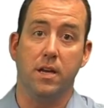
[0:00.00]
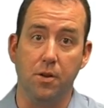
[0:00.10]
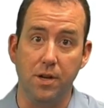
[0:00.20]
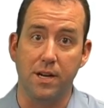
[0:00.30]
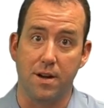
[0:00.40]

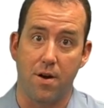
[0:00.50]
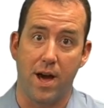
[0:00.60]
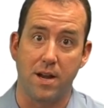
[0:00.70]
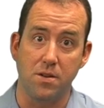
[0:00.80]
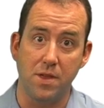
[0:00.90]
you need to know
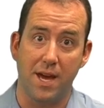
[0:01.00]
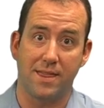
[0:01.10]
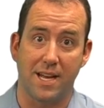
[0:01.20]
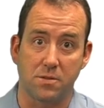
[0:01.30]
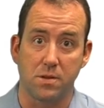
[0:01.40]
how to do
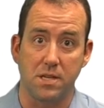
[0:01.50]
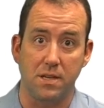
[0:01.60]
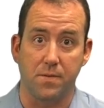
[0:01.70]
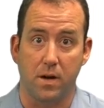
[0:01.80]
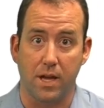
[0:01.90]
that. That's what the
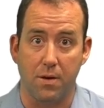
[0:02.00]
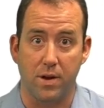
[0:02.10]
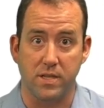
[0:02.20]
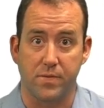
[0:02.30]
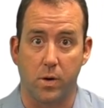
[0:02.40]
default
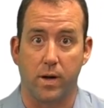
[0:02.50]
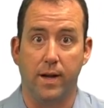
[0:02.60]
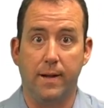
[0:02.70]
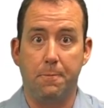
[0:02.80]
gateway is for.